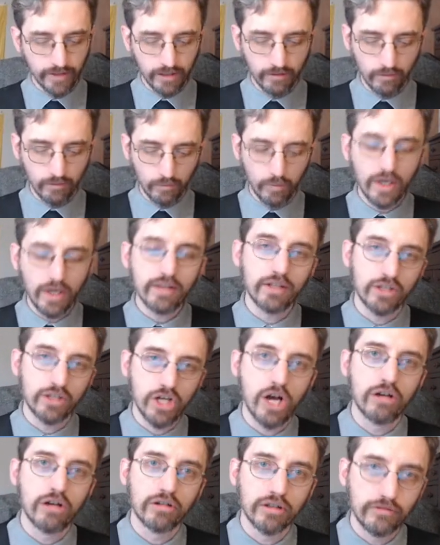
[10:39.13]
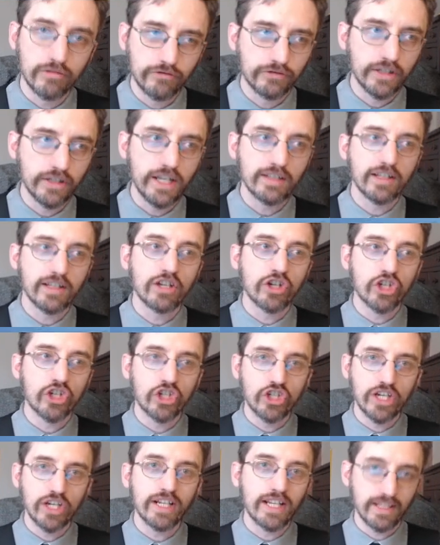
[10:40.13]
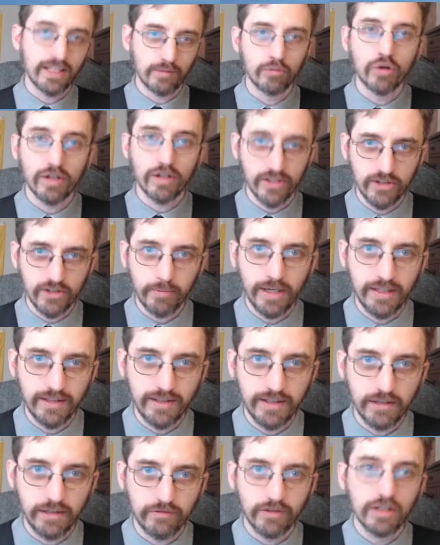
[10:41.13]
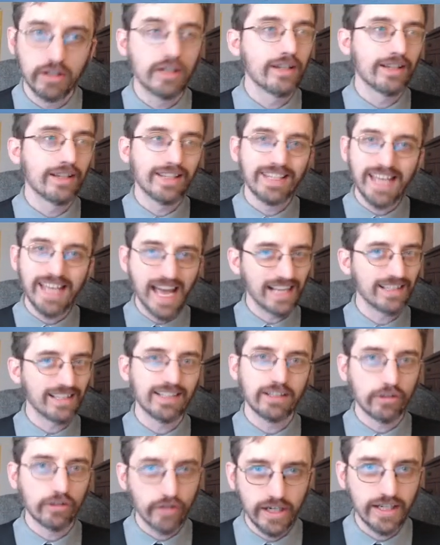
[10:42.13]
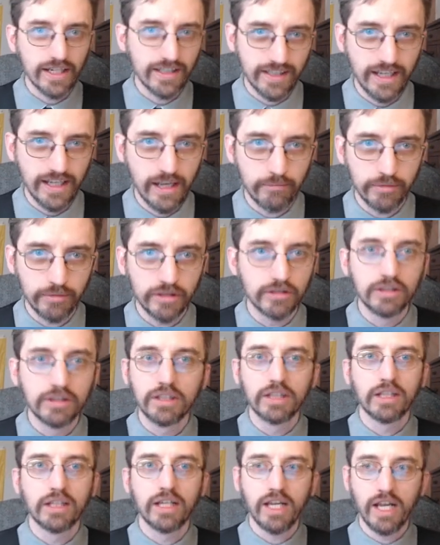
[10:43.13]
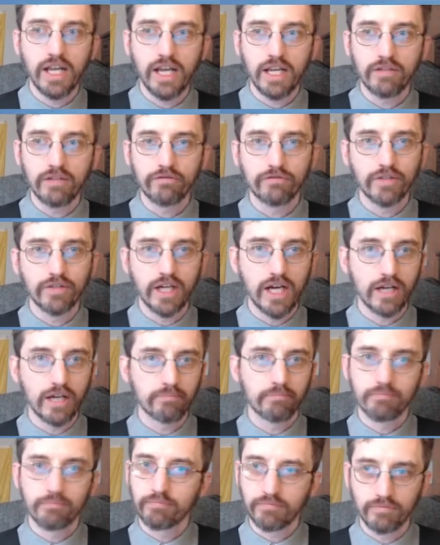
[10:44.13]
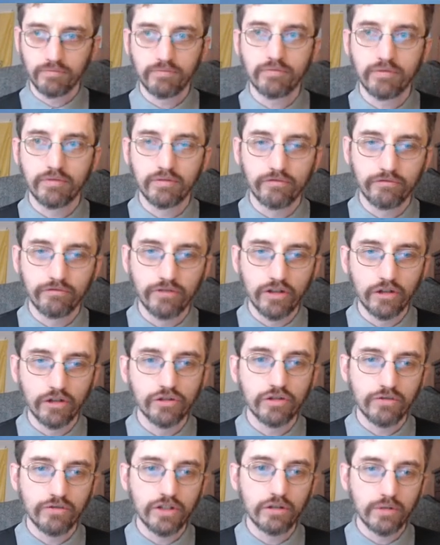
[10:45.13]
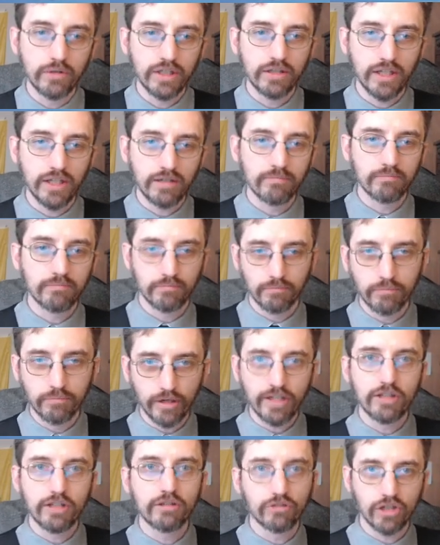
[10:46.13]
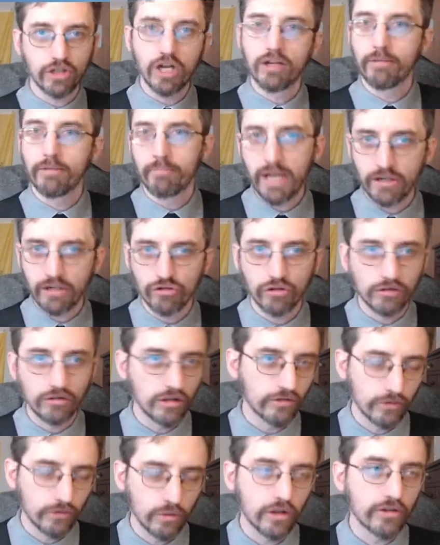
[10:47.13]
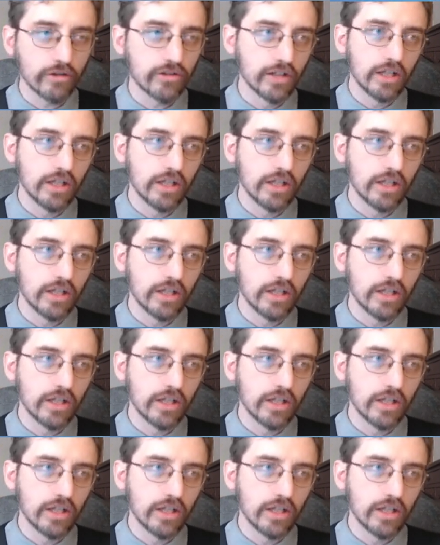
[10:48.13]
when the dollar inflates, shit gets more expensive. Gas is a great example. And for those of you in Britain, you call it petrol, of course.